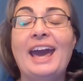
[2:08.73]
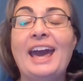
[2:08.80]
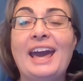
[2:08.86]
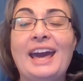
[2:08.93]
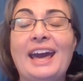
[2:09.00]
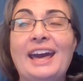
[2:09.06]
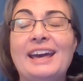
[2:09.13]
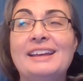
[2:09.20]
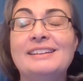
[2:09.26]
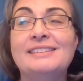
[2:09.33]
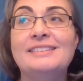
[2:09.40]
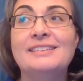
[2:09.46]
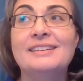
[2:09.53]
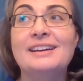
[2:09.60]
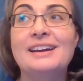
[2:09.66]

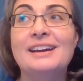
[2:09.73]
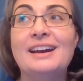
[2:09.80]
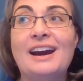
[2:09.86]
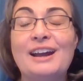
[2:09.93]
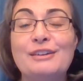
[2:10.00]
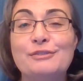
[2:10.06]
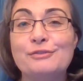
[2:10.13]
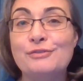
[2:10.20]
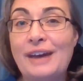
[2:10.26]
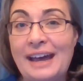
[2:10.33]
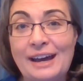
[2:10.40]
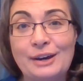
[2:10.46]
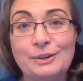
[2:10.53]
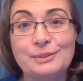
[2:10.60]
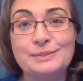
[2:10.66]
And I
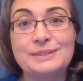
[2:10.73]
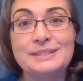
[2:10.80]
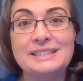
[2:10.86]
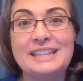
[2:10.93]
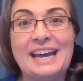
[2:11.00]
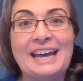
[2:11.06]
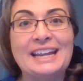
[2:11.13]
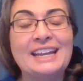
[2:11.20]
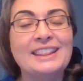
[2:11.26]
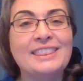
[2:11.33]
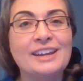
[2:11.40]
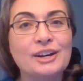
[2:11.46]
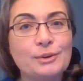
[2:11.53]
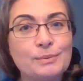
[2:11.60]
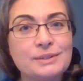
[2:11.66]
found that
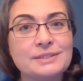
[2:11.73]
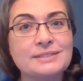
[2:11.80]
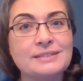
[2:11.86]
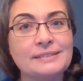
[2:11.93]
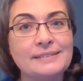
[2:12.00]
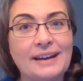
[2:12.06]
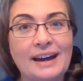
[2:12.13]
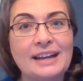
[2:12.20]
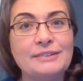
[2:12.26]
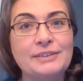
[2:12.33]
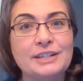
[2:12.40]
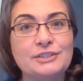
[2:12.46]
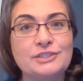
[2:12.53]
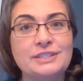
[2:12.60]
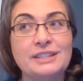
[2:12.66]
there was a lot of
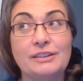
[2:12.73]
energy,